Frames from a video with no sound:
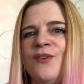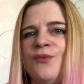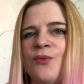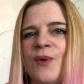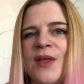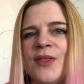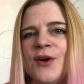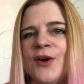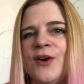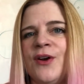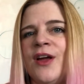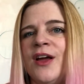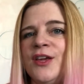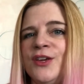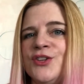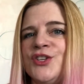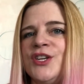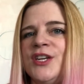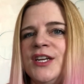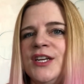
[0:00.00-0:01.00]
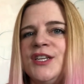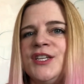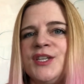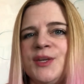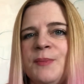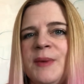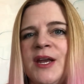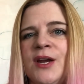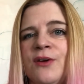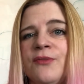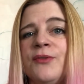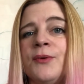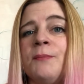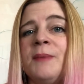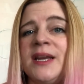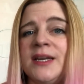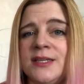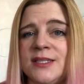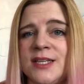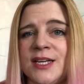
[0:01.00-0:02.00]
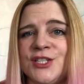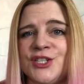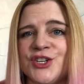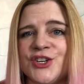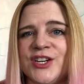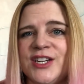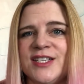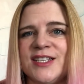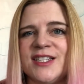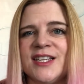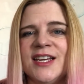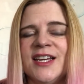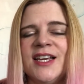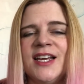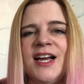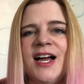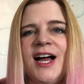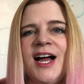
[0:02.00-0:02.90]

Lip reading: of whether or not you should eat a tomato for many centuries.